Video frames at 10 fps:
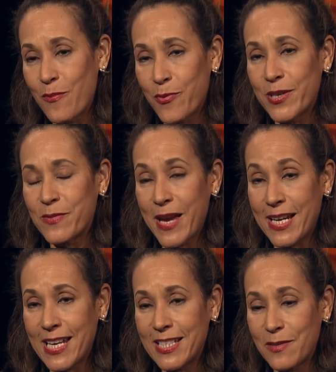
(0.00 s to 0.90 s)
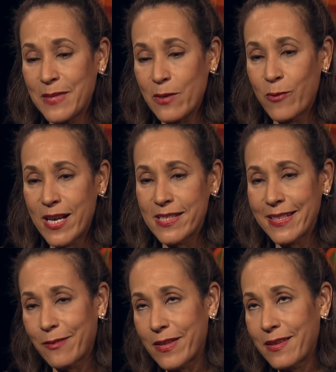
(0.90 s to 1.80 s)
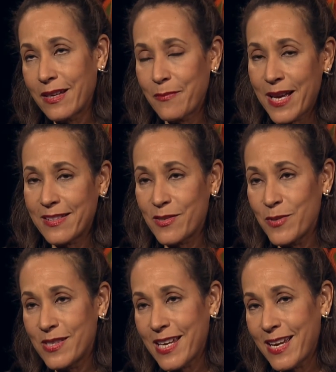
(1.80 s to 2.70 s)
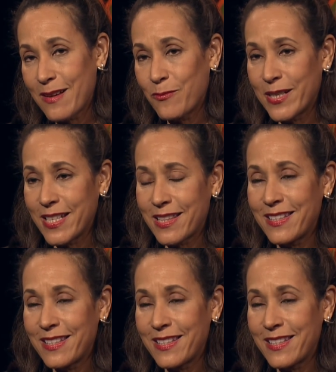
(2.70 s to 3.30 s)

the board's mandate to me was, you know, we're thinking about this museum, what do you,